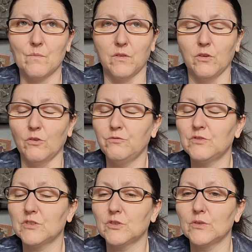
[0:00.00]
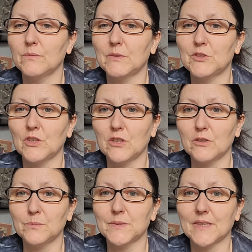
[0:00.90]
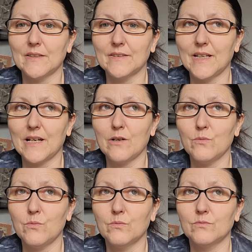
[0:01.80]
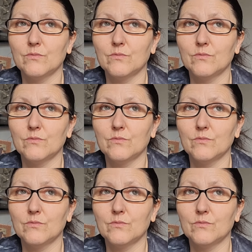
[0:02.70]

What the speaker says: loved doing my jobs, and now